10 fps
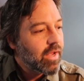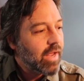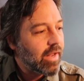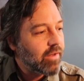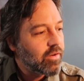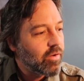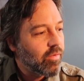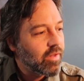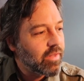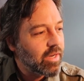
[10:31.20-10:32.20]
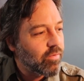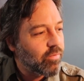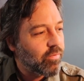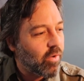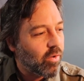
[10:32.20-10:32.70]
and, you know, the little
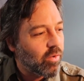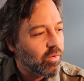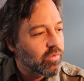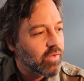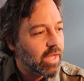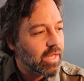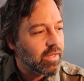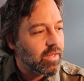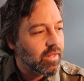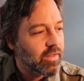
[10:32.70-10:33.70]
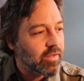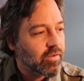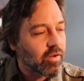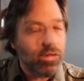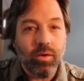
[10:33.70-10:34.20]
folds in
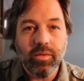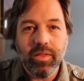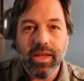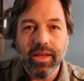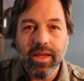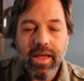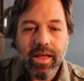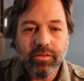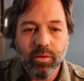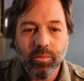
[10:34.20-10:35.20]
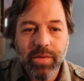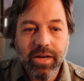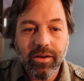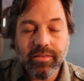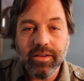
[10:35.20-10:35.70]
this clothing. And so
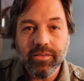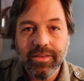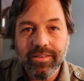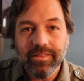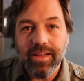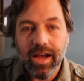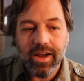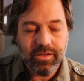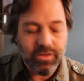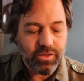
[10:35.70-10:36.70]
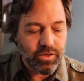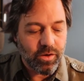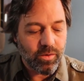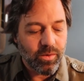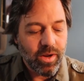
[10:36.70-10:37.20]
because there's a desire to
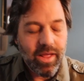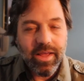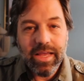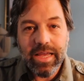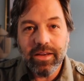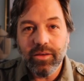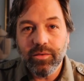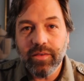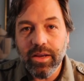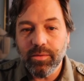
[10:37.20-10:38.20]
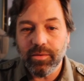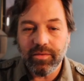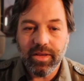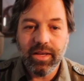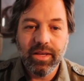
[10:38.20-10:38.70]
show
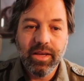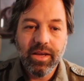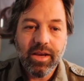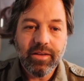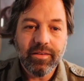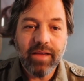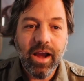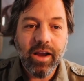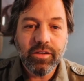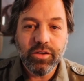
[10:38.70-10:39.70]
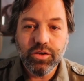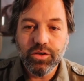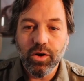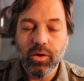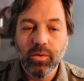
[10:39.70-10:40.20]
idiosyncrasy, a desire to
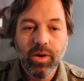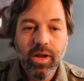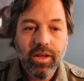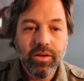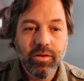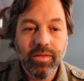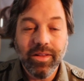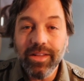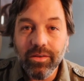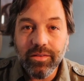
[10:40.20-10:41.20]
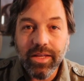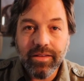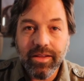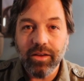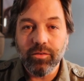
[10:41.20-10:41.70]
show, you know, the little
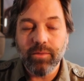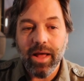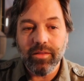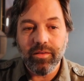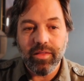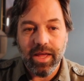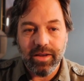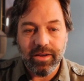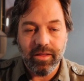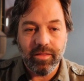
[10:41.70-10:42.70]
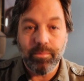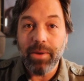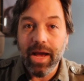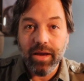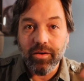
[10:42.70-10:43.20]
details rather than the
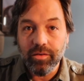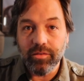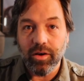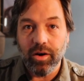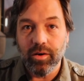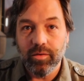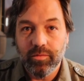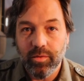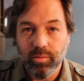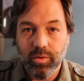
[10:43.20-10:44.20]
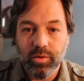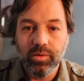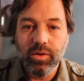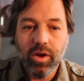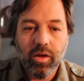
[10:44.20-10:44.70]
patterns of the
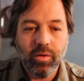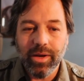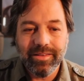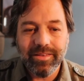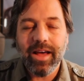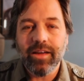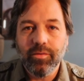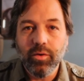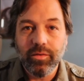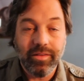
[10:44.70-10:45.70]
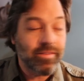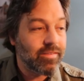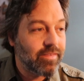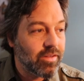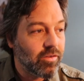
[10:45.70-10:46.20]
world, although it's not, of course, it's
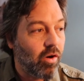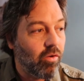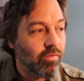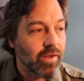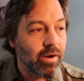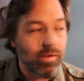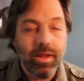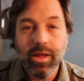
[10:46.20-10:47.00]
still all very